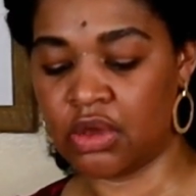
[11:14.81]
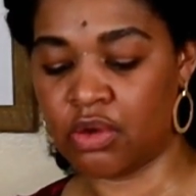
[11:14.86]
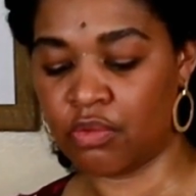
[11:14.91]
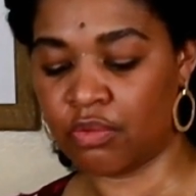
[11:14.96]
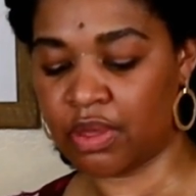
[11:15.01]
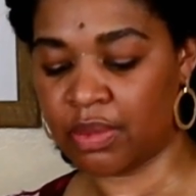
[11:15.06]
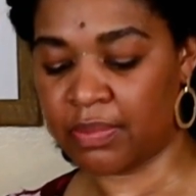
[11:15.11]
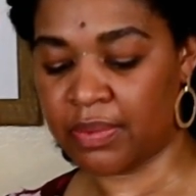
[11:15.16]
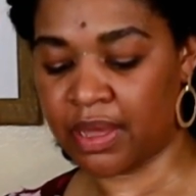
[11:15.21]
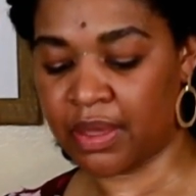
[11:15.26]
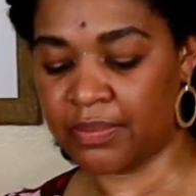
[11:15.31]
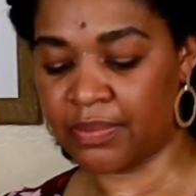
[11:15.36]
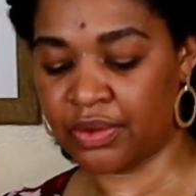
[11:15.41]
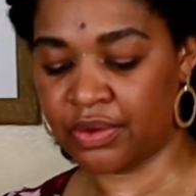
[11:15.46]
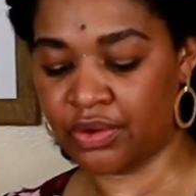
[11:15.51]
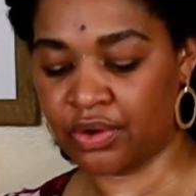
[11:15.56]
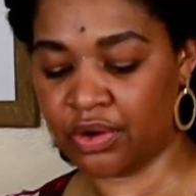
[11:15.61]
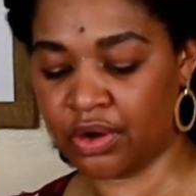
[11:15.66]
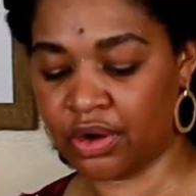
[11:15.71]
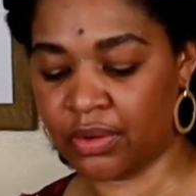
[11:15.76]
whip up
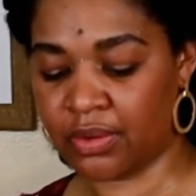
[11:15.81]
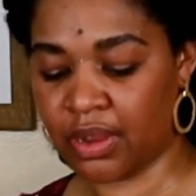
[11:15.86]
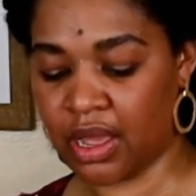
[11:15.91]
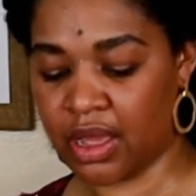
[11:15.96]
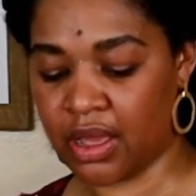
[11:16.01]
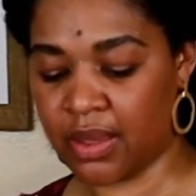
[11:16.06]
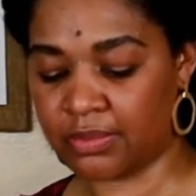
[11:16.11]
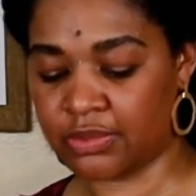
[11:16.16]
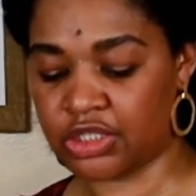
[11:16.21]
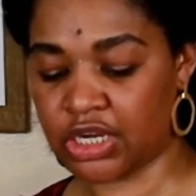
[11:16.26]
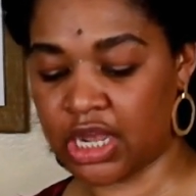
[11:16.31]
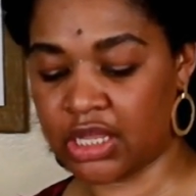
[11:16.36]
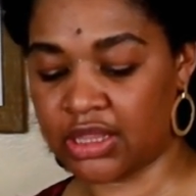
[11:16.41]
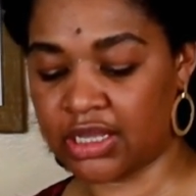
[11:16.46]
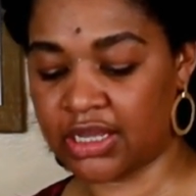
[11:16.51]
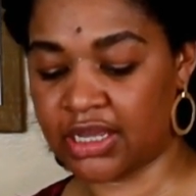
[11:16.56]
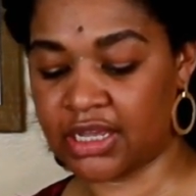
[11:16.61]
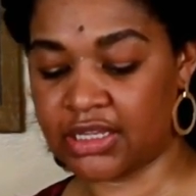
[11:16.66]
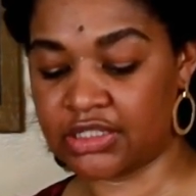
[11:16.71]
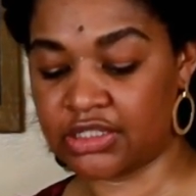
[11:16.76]
your
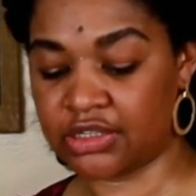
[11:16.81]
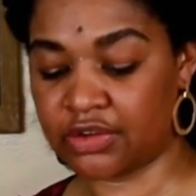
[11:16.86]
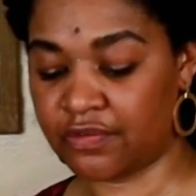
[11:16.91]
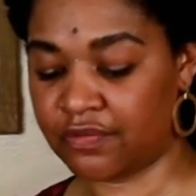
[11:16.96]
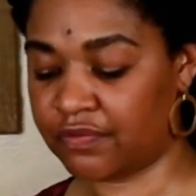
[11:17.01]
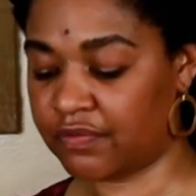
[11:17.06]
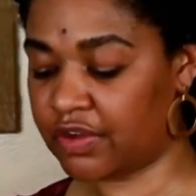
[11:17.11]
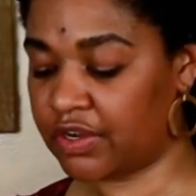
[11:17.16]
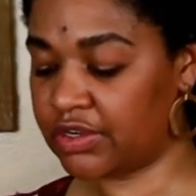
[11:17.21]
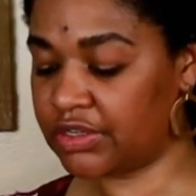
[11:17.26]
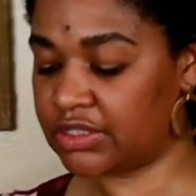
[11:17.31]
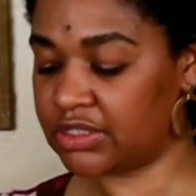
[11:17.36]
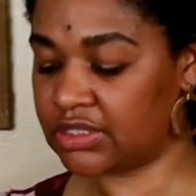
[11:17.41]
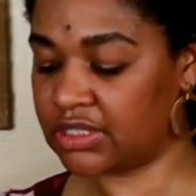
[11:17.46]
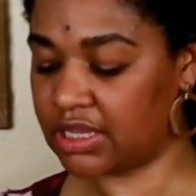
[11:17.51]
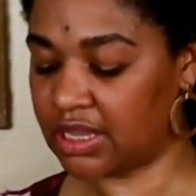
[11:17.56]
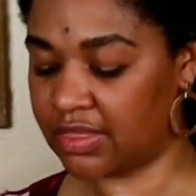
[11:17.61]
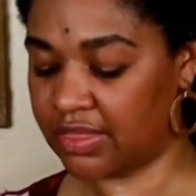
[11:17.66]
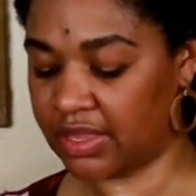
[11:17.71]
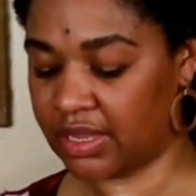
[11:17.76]
chocolate custard first
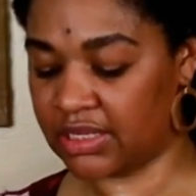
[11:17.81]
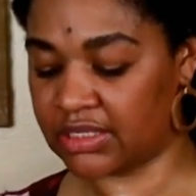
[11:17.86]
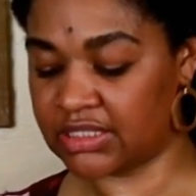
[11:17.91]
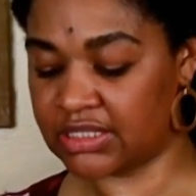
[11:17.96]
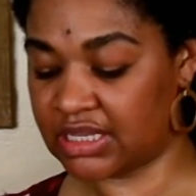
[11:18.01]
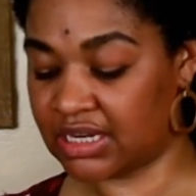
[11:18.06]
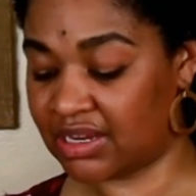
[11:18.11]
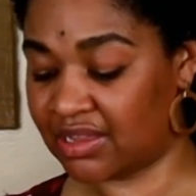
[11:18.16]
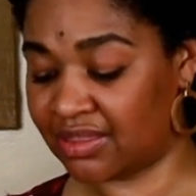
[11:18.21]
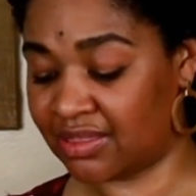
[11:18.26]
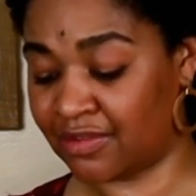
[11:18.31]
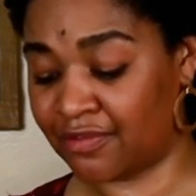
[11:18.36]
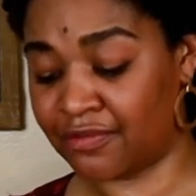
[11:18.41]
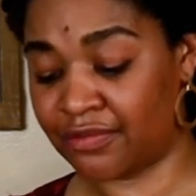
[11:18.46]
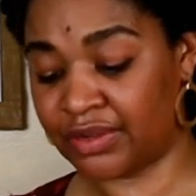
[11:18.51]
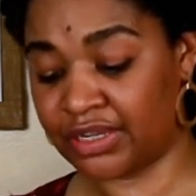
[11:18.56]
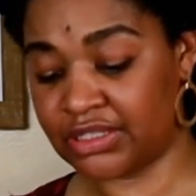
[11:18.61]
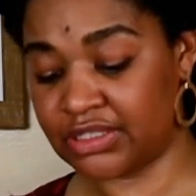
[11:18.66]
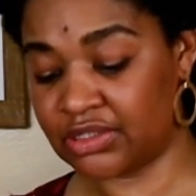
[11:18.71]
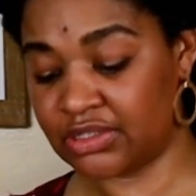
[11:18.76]
and then sit it in the
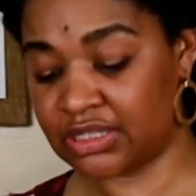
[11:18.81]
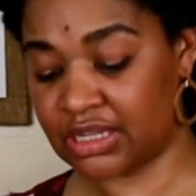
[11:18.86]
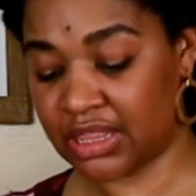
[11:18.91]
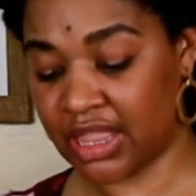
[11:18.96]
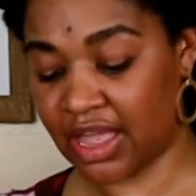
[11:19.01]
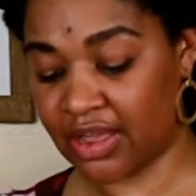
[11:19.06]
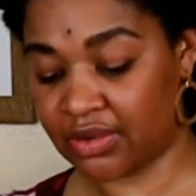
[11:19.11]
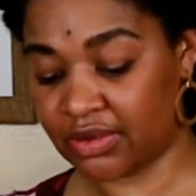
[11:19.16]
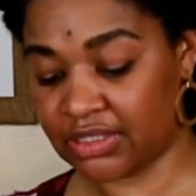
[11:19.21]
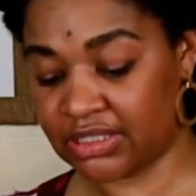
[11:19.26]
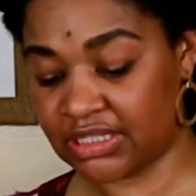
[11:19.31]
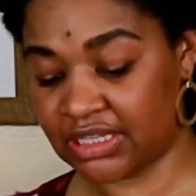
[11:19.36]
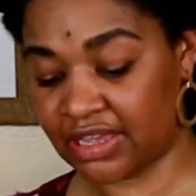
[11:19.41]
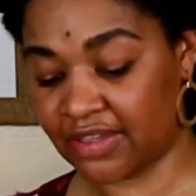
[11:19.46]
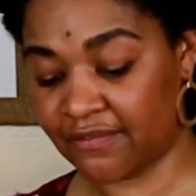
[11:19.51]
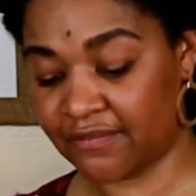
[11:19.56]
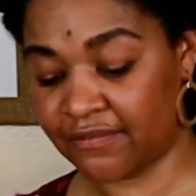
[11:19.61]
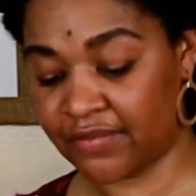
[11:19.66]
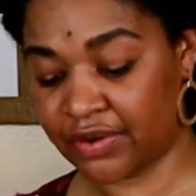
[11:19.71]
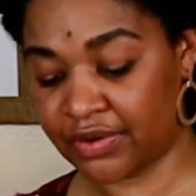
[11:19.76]
freezer to allow it to
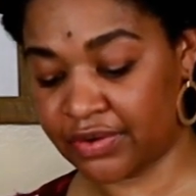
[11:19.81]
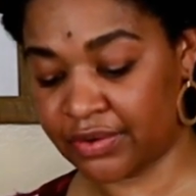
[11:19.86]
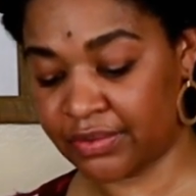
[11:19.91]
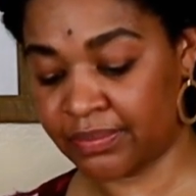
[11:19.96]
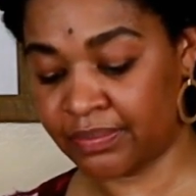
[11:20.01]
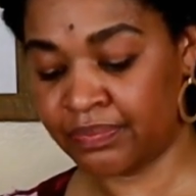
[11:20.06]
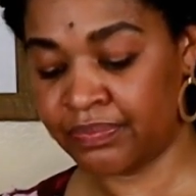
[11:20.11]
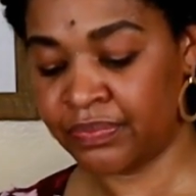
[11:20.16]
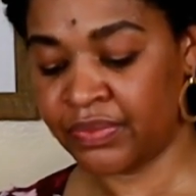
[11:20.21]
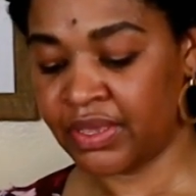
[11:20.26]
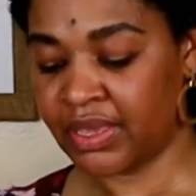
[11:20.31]
get firm.